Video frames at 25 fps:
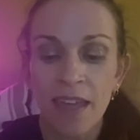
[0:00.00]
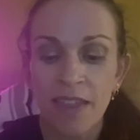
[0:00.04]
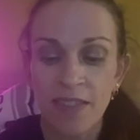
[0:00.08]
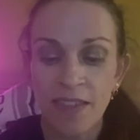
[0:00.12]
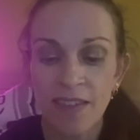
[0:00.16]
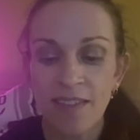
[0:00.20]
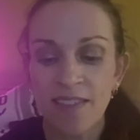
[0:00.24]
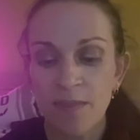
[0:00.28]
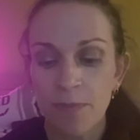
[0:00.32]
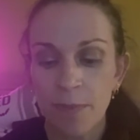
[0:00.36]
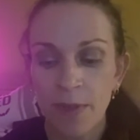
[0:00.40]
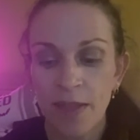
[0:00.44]

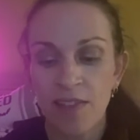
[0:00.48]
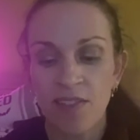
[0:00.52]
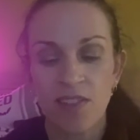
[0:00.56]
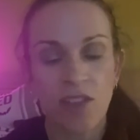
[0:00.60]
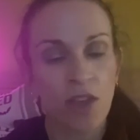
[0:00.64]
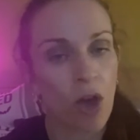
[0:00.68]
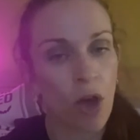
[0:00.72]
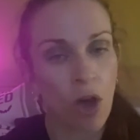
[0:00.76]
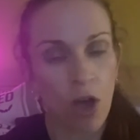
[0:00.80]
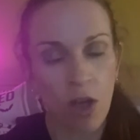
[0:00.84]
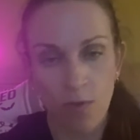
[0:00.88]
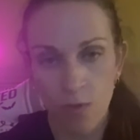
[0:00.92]
This means
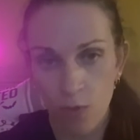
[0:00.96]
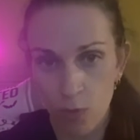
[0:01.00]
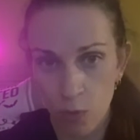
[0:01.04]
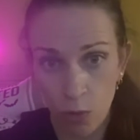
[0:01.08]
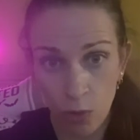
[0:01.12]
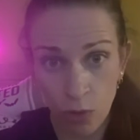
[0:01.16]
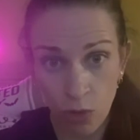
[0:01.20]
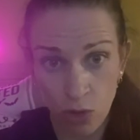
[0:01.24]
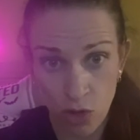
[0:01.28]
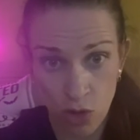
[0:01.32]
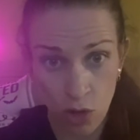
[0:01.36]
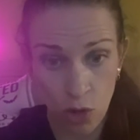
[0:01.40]
the
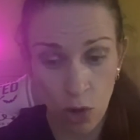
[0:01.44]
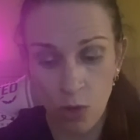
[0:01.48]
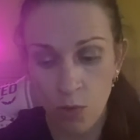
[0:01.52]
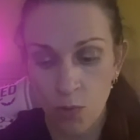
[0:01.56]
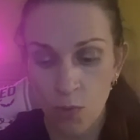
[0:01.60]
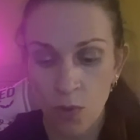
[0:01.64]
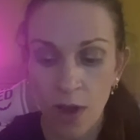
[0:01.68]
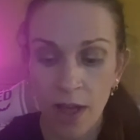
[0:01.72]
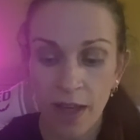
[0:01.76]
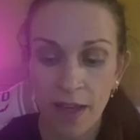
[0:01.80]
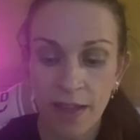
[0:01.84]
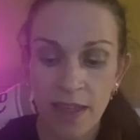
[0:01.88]
overall
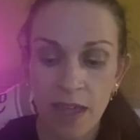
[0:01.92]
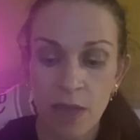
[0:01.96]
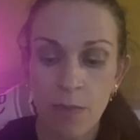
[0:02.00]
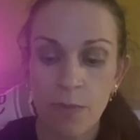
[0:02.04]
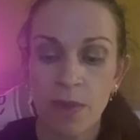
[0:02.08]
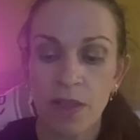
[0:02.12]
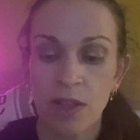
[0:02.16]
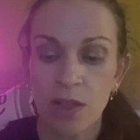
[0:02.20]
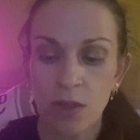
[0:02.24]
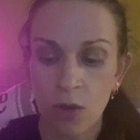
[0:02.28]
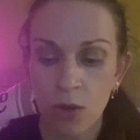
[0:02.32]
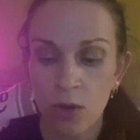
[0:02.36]
genre can
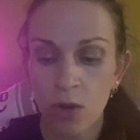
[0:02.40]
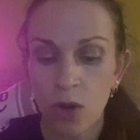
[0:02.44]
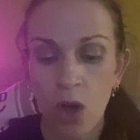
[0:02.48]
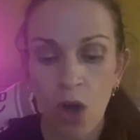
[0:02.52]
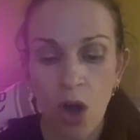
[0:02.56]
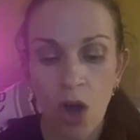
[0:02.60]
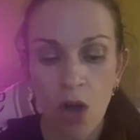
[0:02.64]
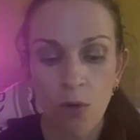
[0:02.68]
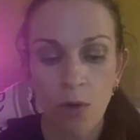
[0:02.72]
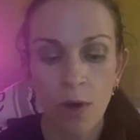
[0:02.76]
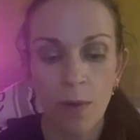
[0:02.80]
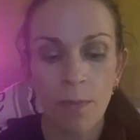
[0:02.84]
be
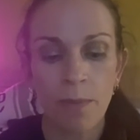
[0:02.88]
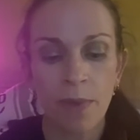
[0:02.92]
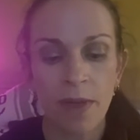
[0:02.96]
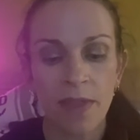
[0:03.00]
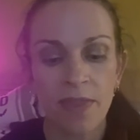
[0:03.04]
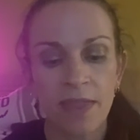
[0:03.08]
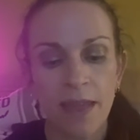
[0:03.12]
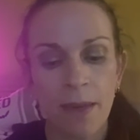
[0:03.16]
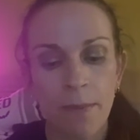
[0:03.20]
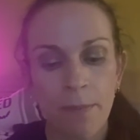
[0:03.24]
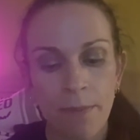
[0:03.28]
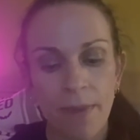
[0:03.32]
non-horror,
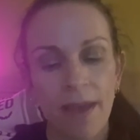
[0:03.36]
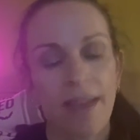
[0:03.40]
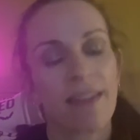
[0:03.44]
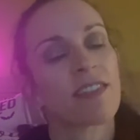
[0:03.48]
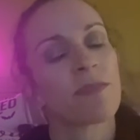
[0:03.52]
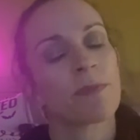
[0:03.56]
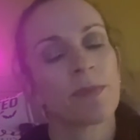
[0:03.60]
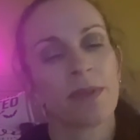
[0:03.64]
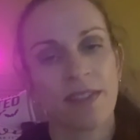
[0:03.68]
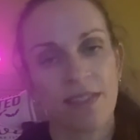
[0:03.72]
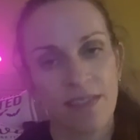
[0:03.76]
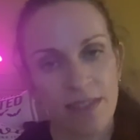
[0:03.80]
but there
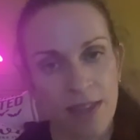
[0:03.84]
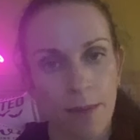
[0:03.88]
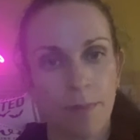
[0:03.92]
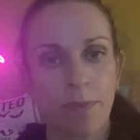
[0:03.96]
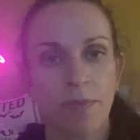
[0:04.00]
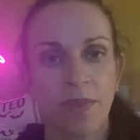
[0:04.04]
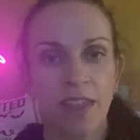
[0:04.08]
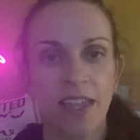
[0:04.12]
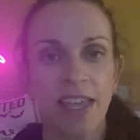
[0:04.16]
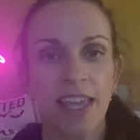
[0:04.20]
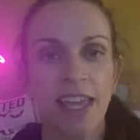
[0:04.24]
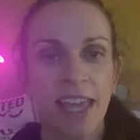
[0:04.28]
must be
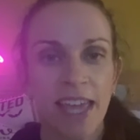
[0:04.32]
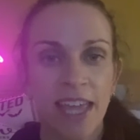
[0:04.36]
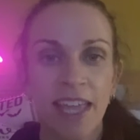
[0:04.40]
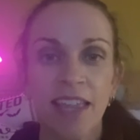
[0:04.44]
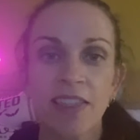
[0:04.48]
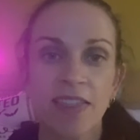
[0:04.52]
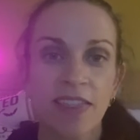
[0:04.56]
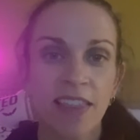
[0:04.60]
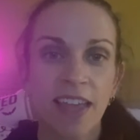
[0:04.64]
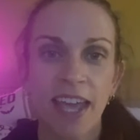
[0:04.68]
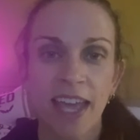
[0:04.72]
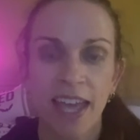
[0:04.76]
something
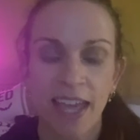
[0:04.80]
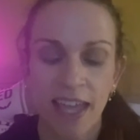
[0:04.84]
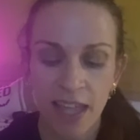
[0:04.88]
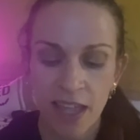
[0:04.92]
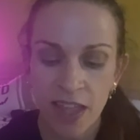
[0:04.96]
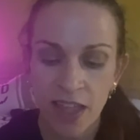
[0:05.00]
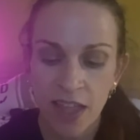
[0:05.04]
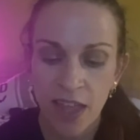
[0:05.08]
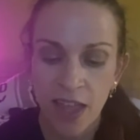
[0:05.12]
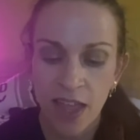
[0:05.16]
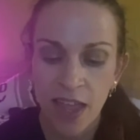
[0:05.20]
in there